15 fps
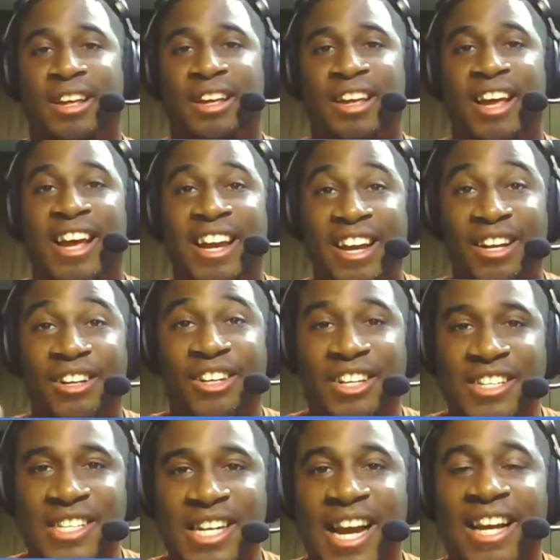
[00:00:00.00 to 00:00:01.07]
And the
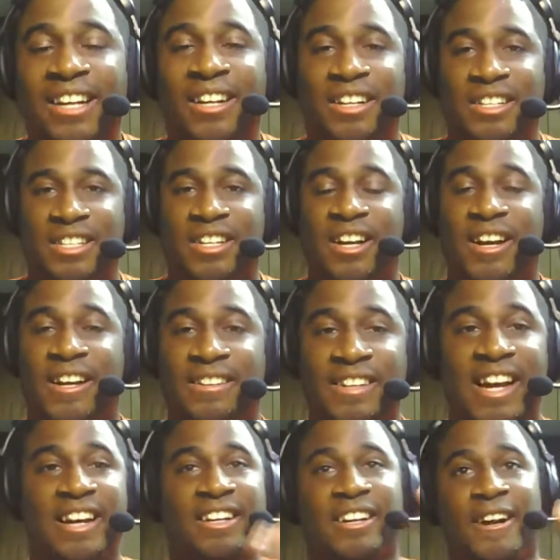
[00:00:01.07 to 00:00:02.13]
site looks good. It's
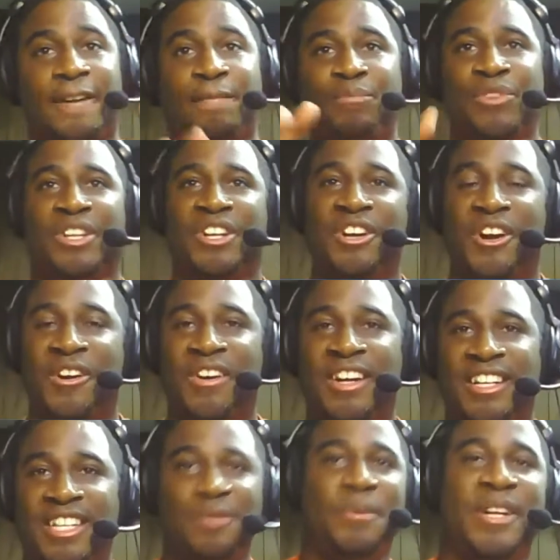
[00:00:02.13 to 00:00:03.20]
not going to, you know,
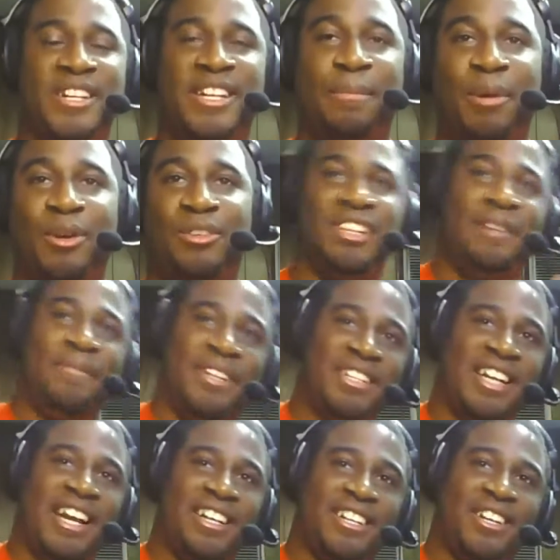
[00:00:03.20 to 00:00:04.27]
just because I post something,
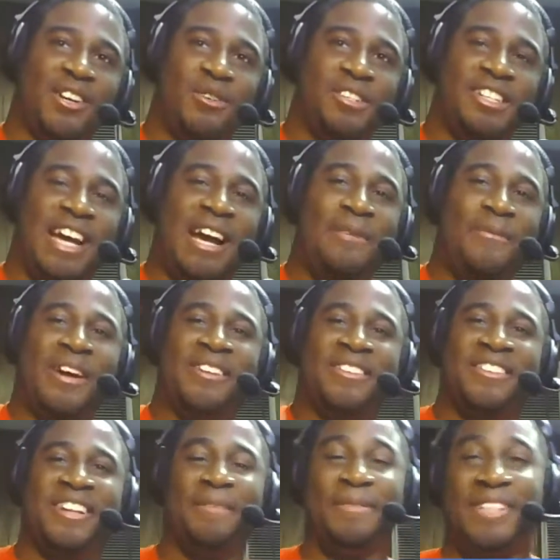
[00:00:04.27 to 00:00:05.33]
it's not going to go sideways or
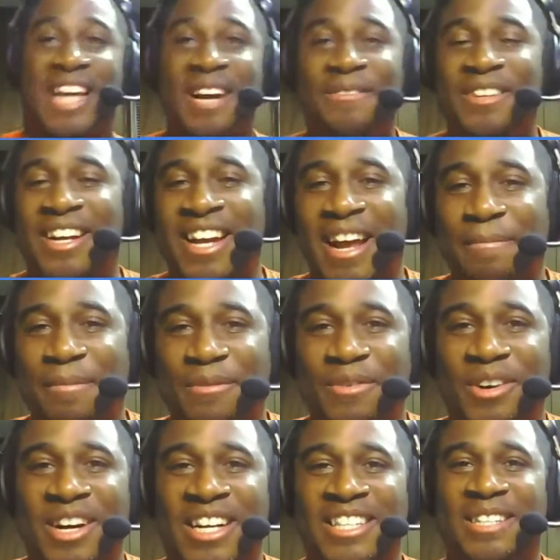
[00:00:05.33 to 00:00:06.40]
something. Because I've done that
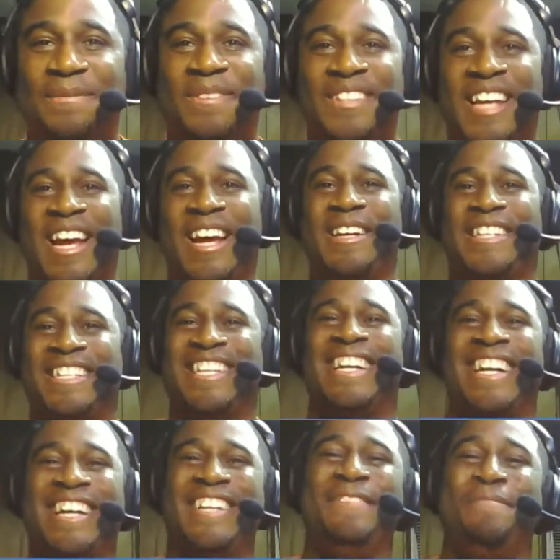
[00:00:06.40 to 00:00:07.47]
before on some sites.
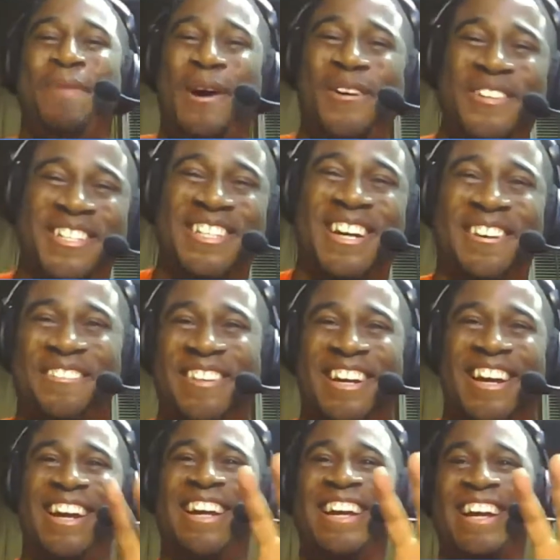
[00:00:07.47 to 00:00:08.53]
You post something
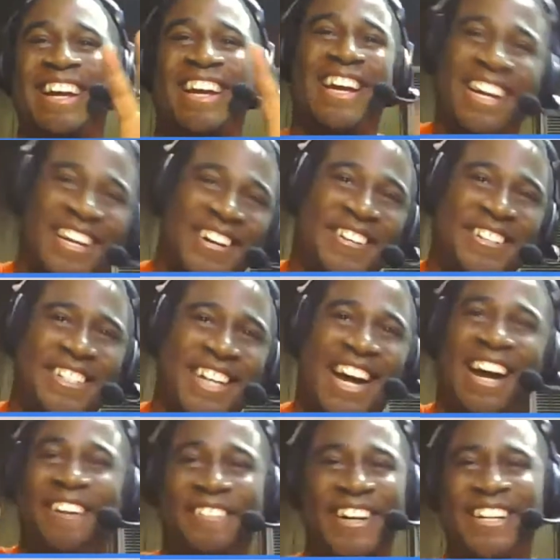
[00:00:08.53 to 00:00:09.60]
and it goes
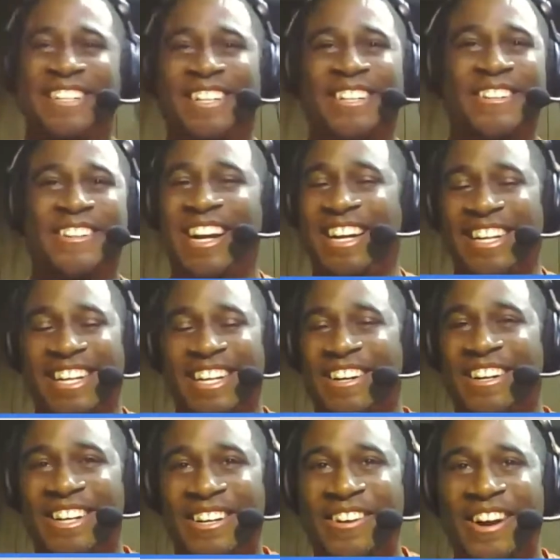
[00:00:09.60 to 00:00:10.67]
sideways or crooked,
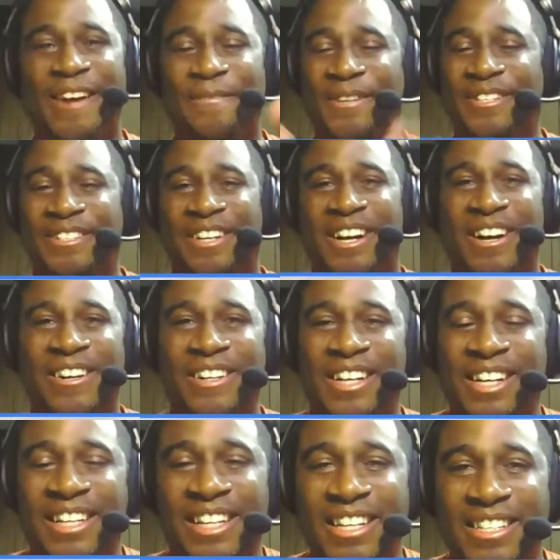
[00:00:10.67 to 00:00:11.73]
or the graphics are all
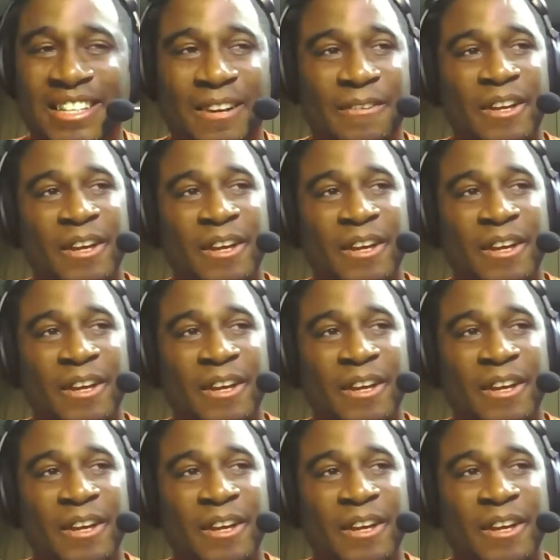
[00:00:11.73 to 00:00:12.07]
ugly and stuff.